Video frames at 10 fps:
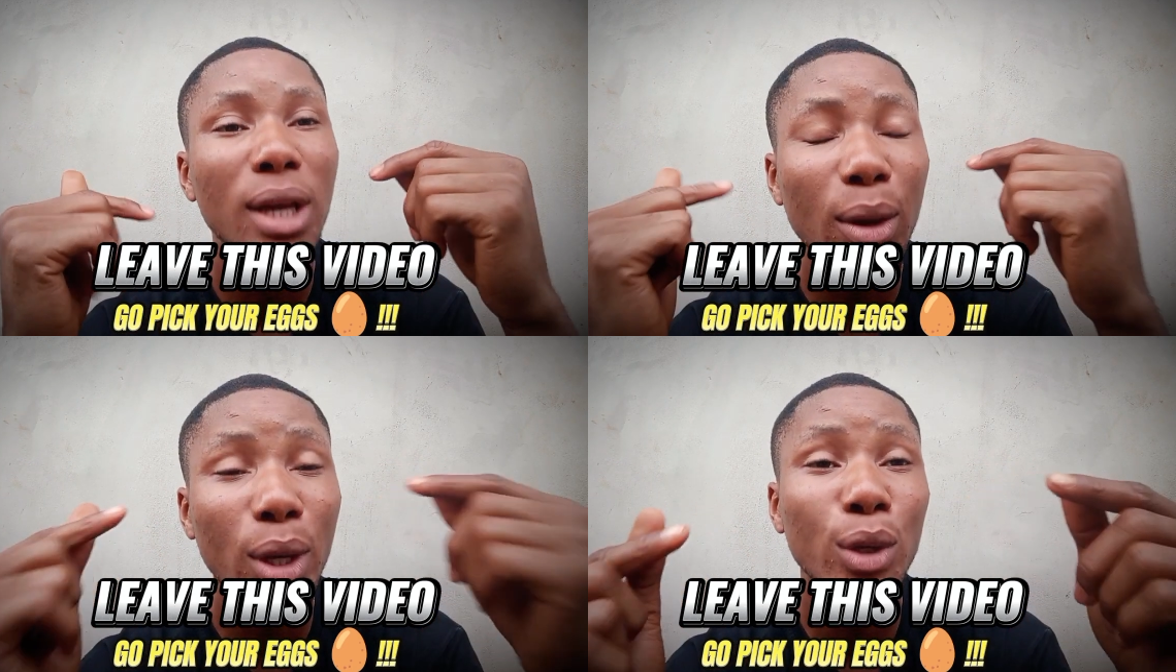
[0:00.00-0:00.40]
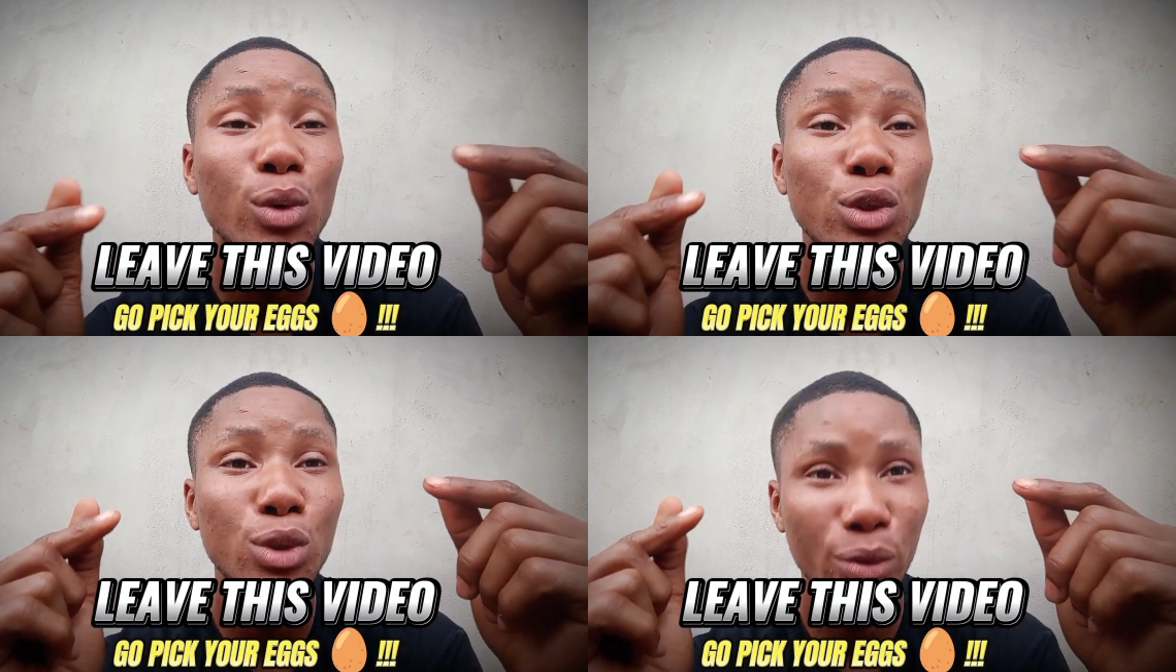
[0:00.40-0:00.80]
when you
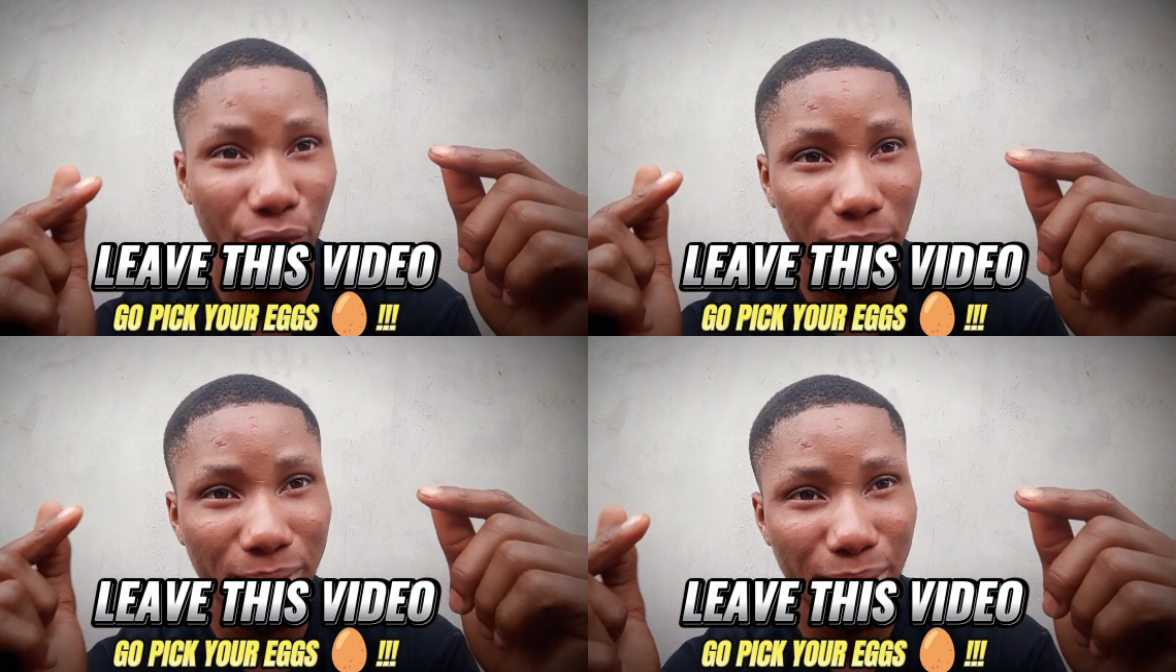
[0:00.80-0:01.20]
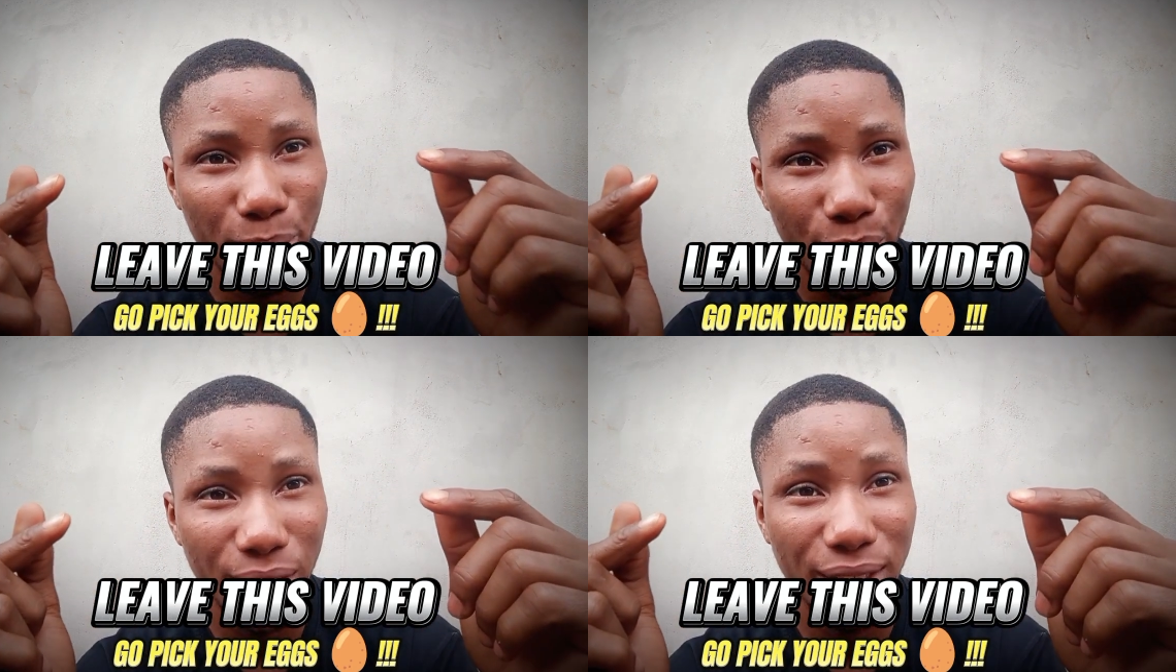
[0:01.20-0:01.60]
go to your farm in the
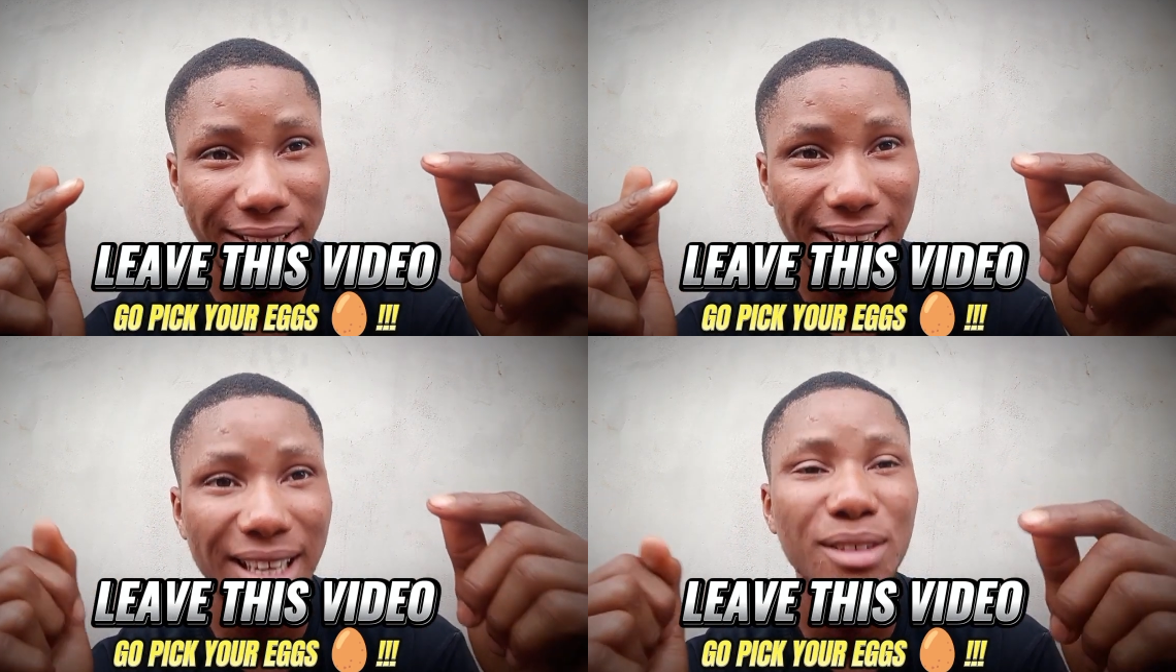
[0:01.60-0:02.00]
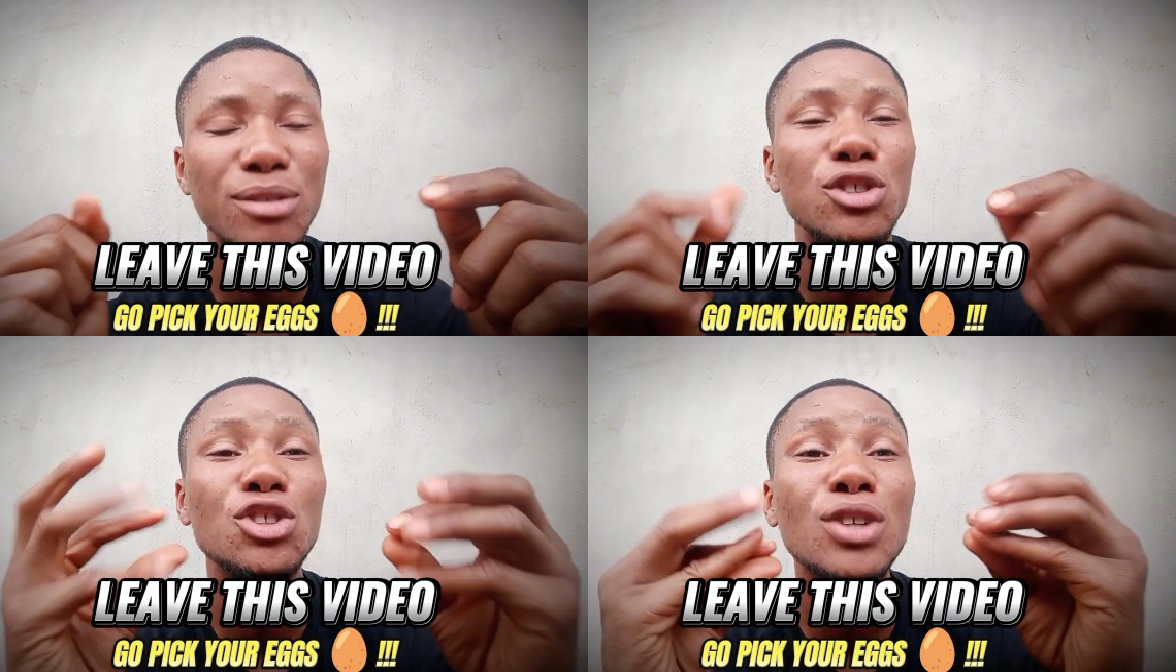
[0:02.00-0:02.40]
morning,
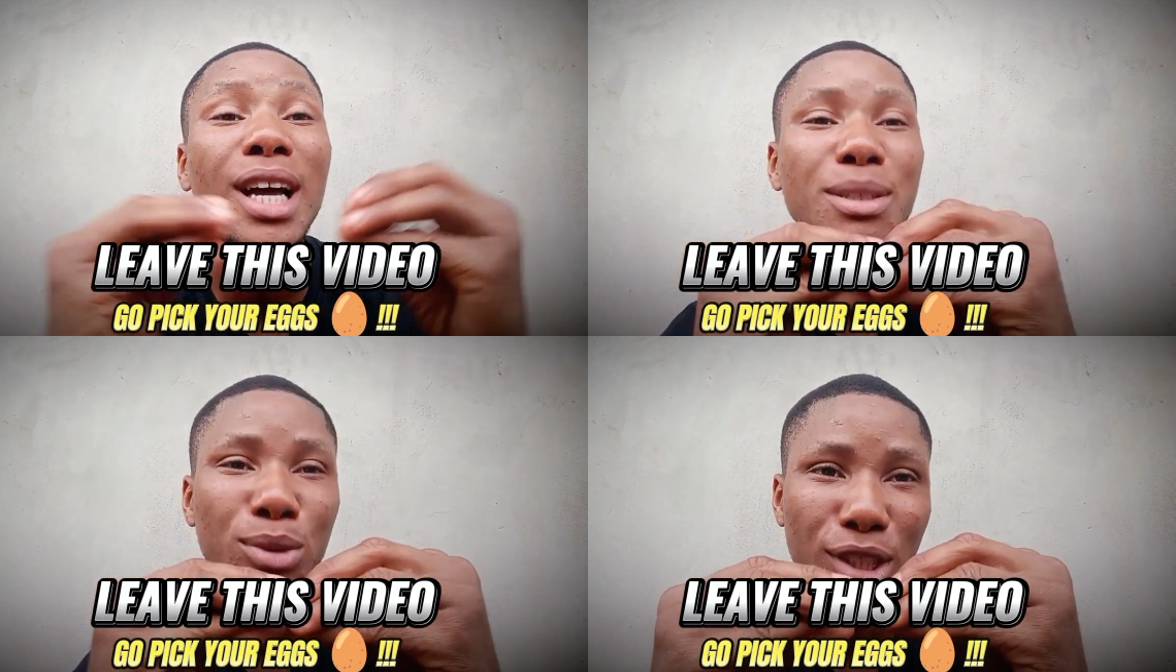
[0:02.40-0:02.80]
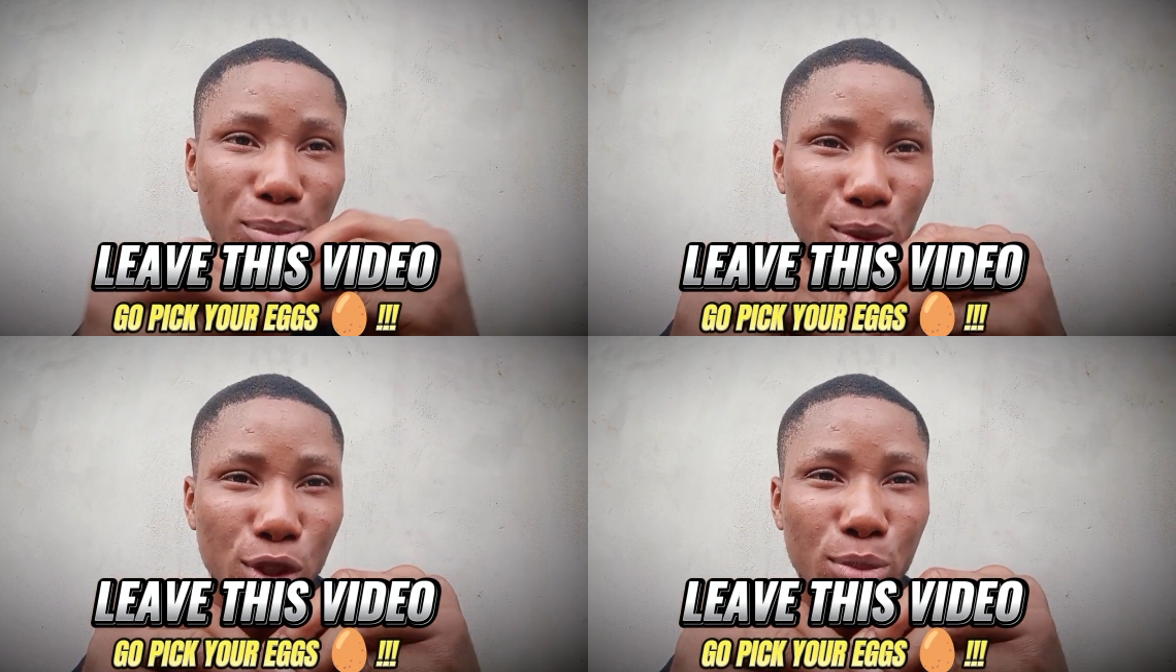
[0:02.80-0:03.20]
try as much as
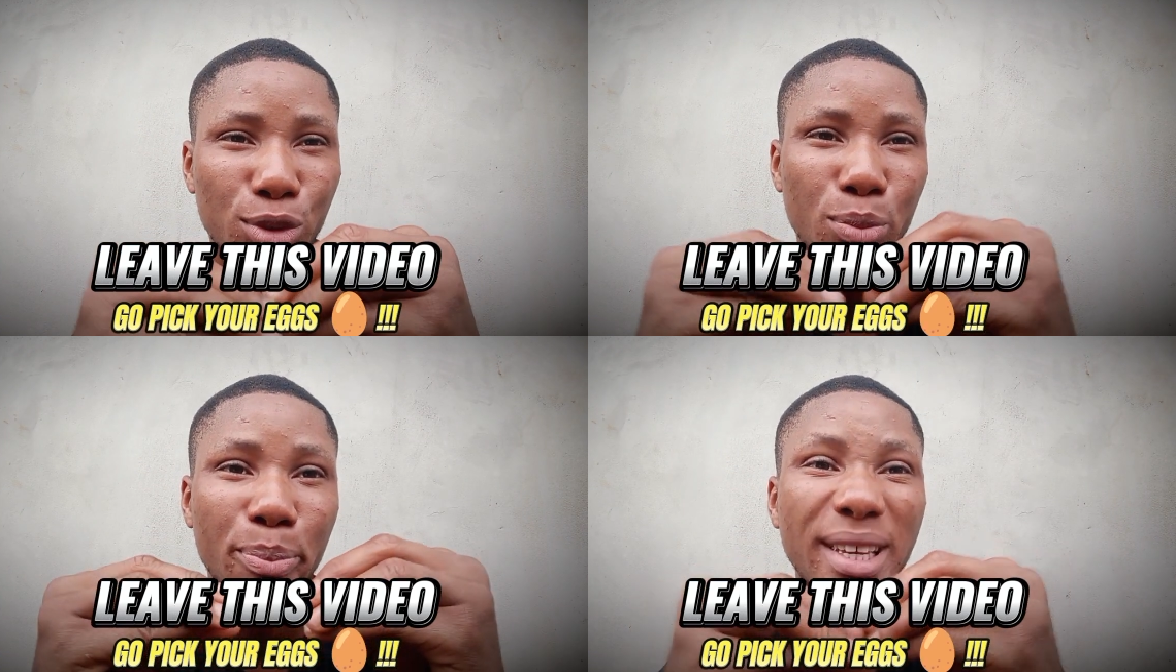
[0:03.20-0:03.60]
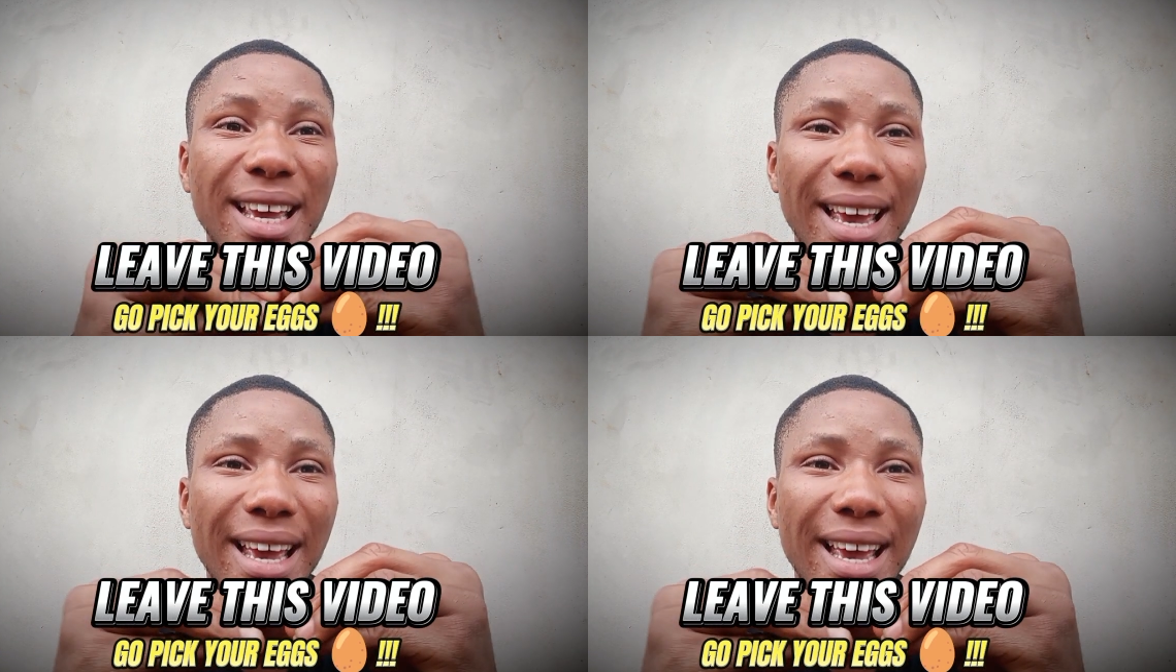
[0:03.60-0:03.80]
possible to pick